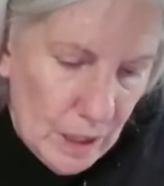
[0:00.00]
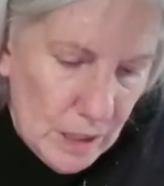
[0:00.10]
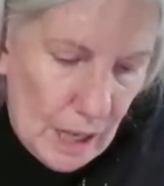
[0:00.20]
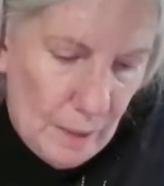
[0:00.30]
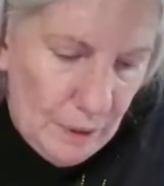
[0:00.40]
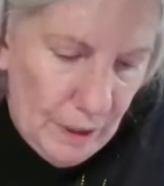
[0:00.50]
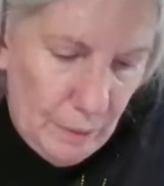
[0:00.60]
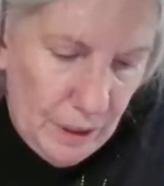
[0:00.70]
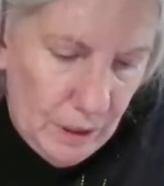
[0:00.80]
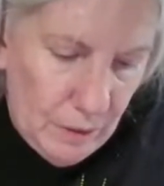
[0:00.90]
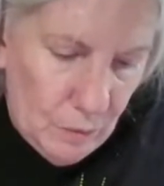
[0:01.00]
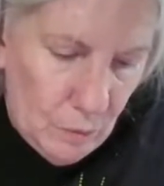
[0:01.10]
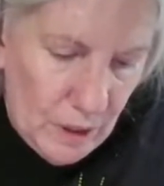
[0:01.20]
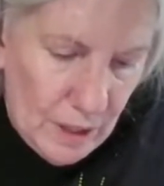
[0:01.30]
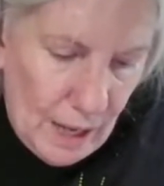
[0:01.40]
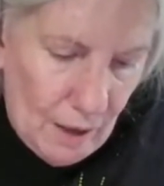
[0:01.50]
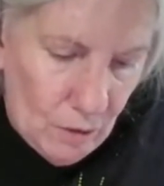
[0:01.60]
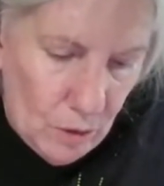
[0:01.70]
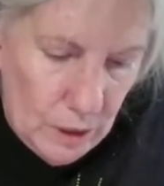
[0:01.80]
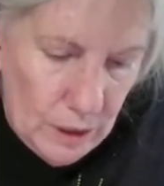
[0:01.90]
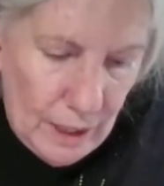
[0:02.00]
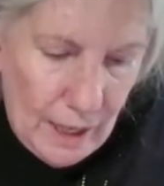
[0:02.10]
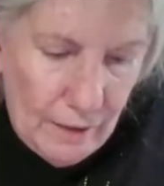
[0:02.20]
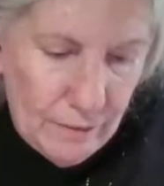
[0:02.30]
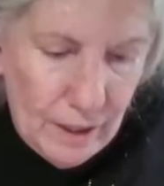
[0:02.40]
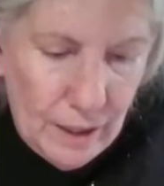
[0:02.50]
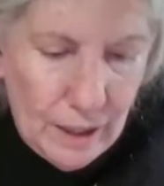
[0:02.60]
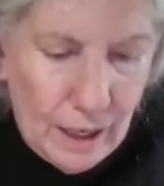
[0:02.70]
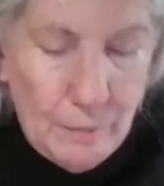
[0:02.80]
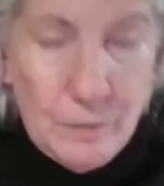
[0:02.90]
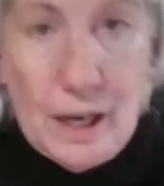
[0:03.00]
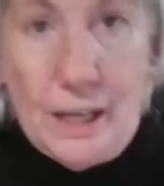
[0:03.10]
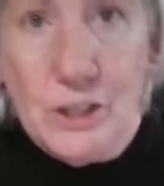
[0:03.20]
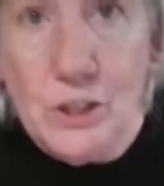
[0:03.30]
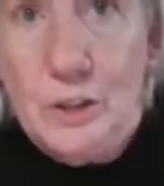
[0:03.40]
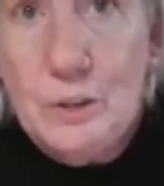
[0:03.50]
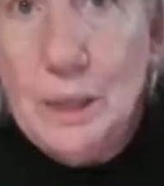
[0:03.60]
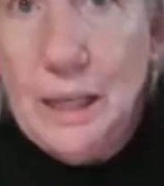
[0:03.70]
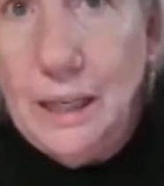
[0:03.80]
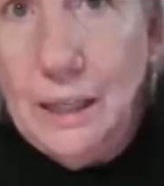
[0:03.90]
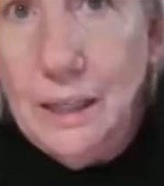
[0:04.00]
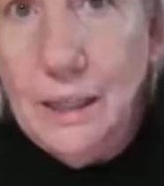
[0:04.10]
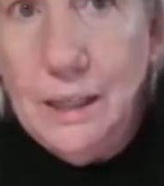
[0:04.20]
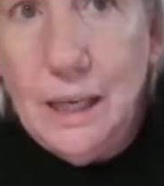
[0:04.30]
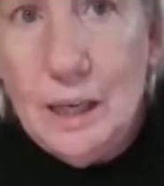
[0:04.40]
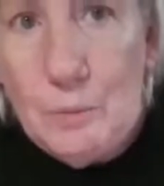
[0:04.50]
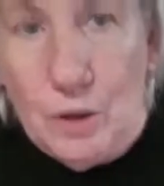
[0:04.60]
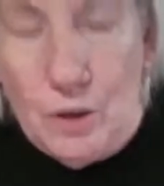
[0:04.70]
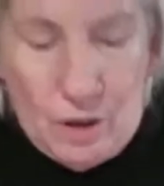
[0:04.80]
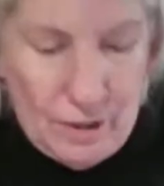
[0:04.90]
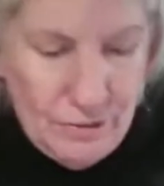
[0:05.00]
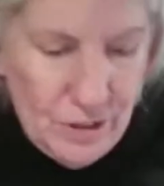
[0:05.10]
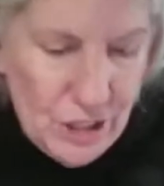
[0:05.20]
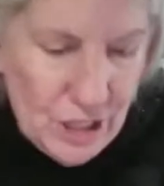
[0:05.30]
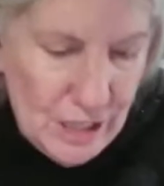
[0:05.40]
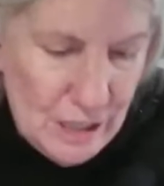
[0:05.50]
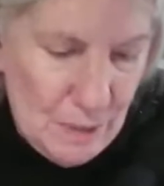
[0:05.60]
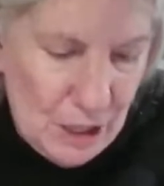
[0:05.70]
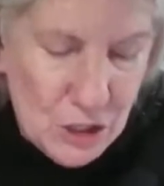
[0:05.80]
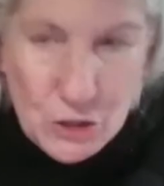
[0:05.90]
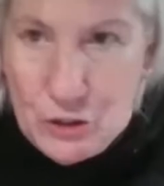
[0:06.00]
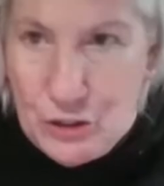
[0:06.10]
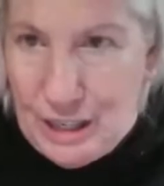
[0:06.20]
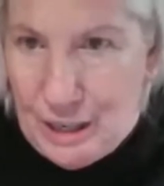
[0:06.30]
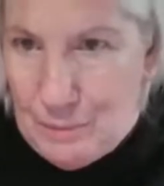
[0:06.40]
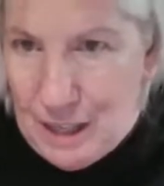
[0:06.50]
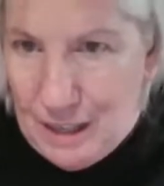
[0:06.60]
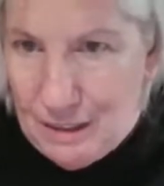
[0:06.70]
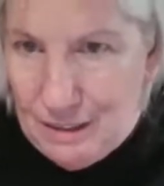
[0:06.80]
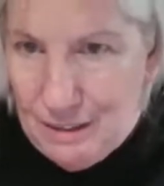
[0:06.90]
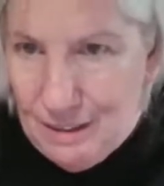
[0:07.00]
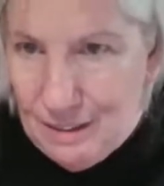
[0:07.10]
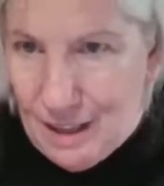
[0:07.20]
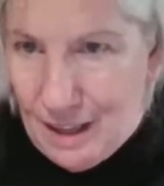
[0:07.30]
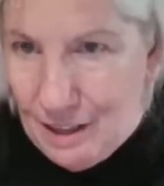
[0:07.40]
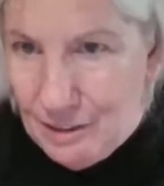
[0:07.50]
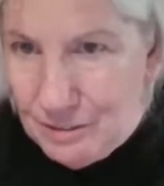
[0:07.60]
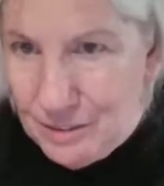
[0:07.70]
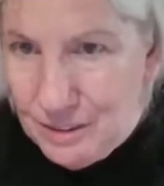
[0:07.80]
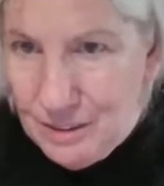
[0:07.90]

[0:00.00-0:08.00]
because I play with it without going live, and I turn my camera off just to make sure that I'm not live.